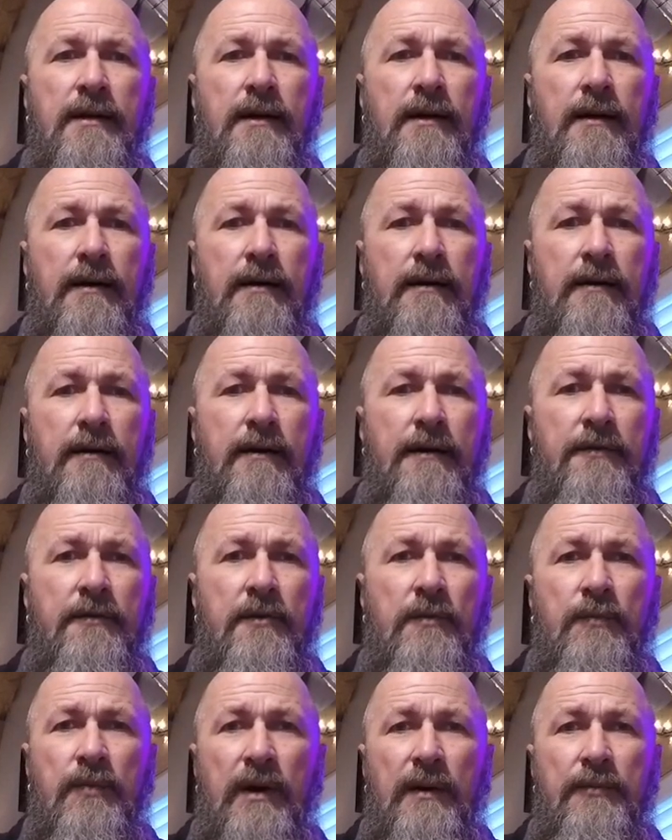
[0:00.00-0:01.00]
Uh,
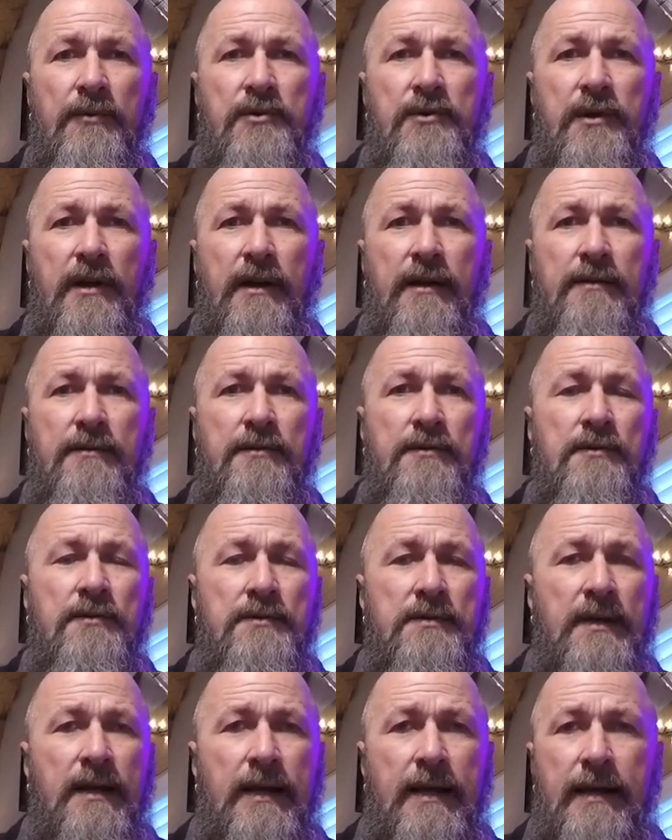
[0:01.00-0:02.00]
other prepper
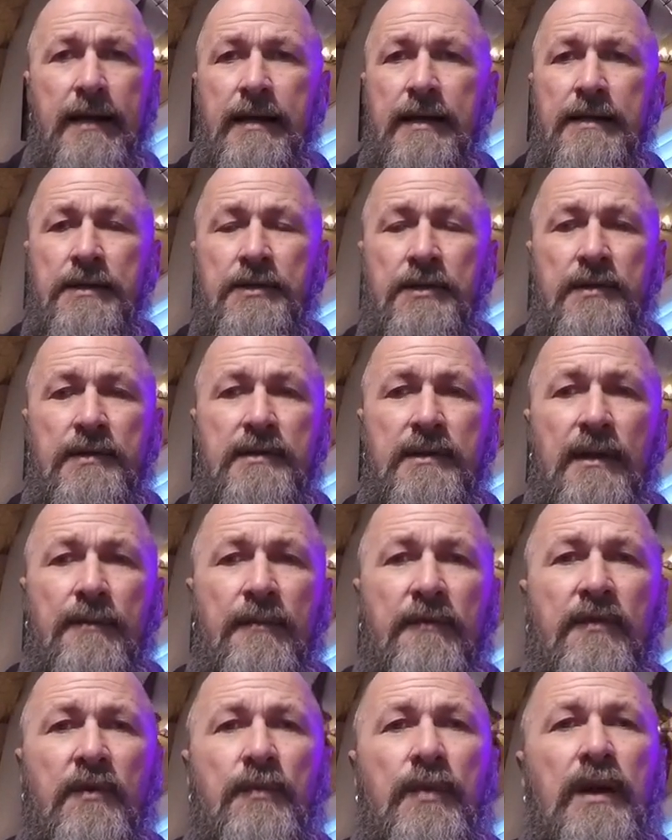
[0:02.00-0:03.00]
channels and just some
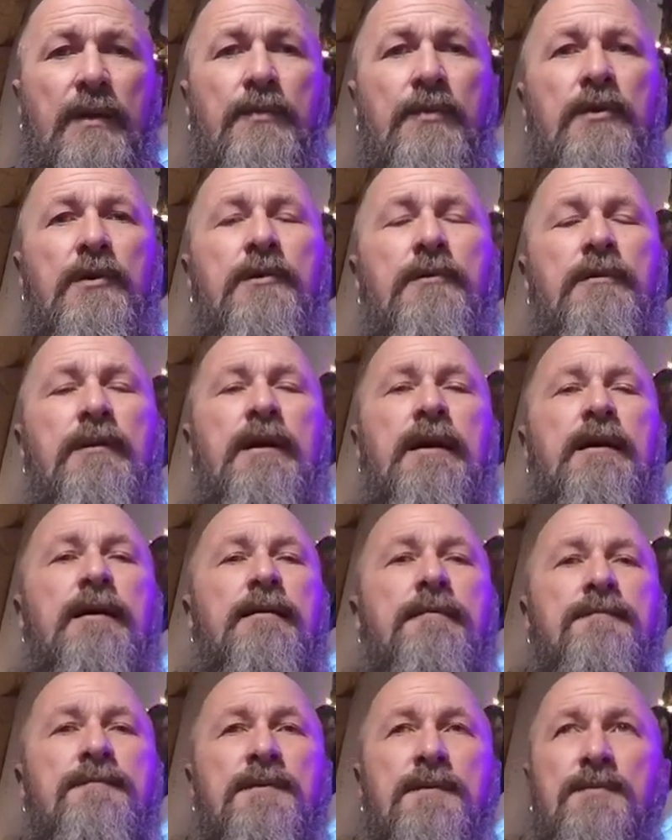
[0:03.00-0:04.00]
of the people who
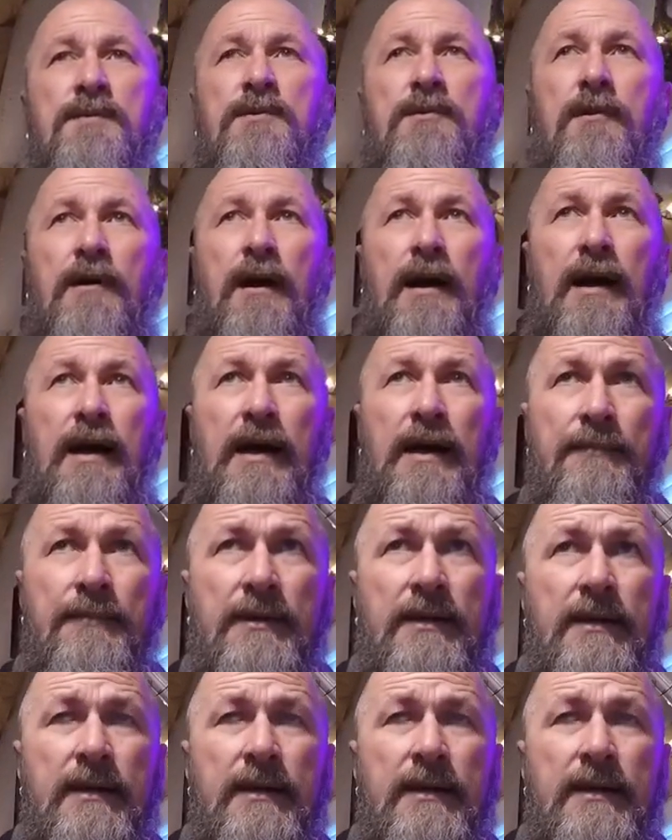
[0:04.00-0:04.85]
have subscribed